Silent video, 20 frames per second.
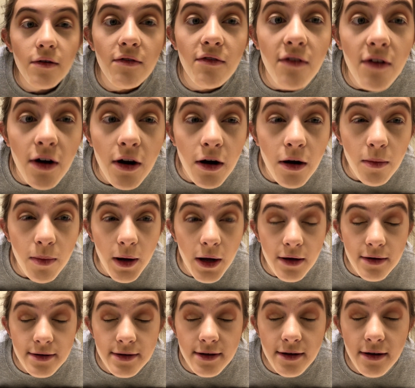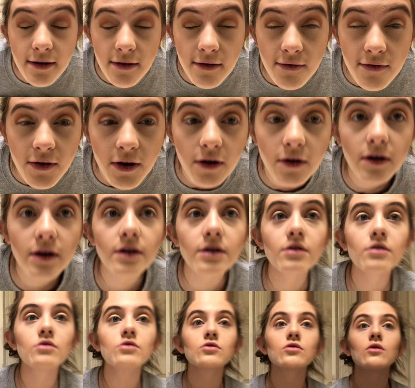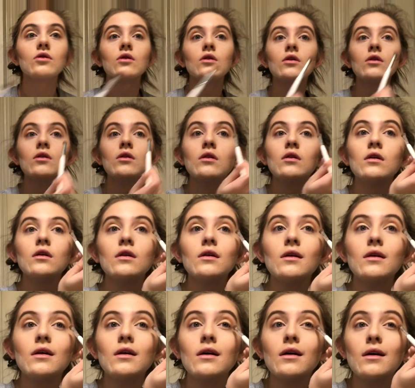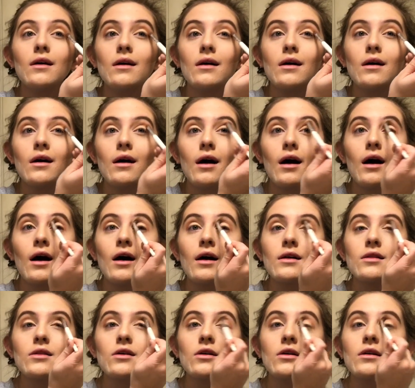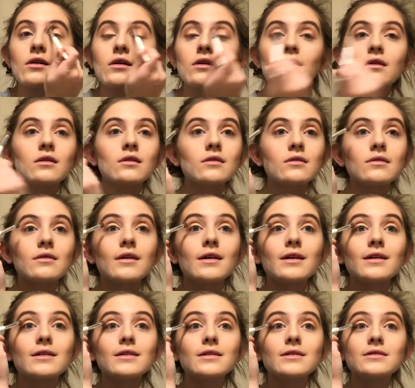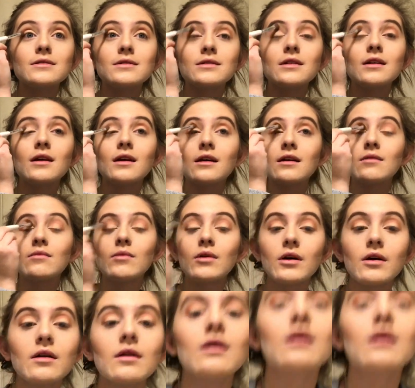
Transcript: Very basic, very neutral eye look that I did today, but